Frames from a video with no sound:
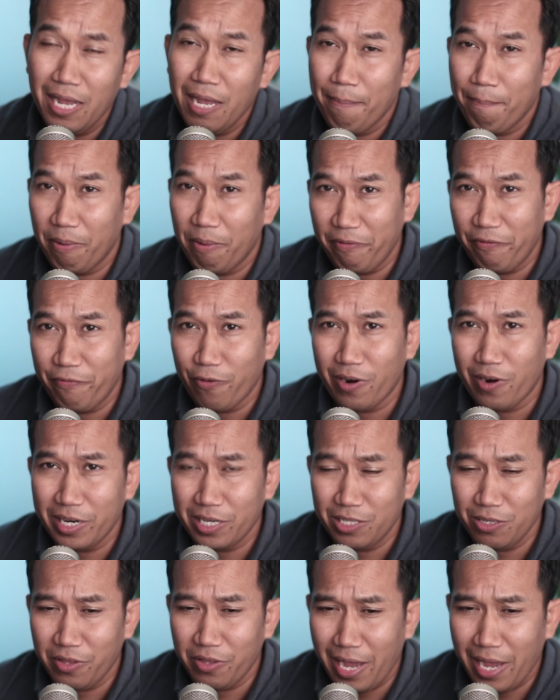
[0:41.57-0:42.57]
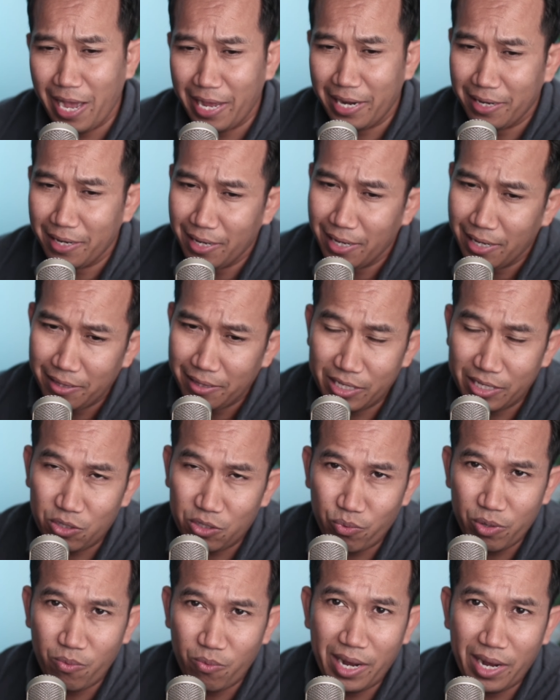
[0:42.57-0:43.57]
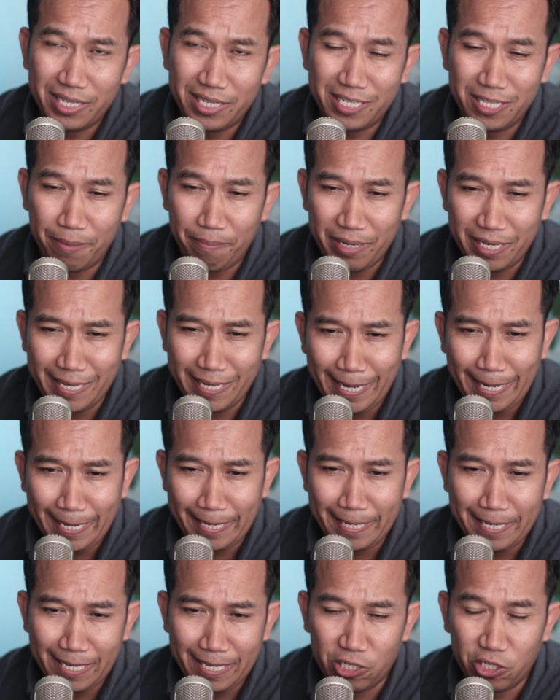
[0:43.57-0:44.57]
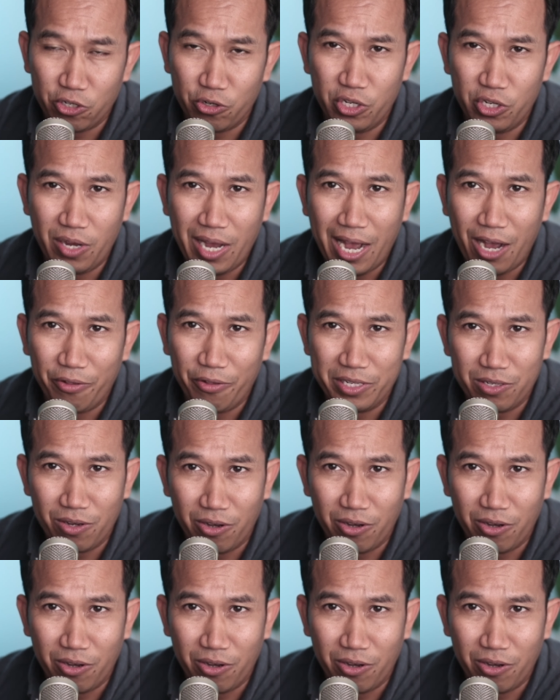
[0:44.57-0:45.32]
But before I do that, let's rewind to the beginning and show you how this all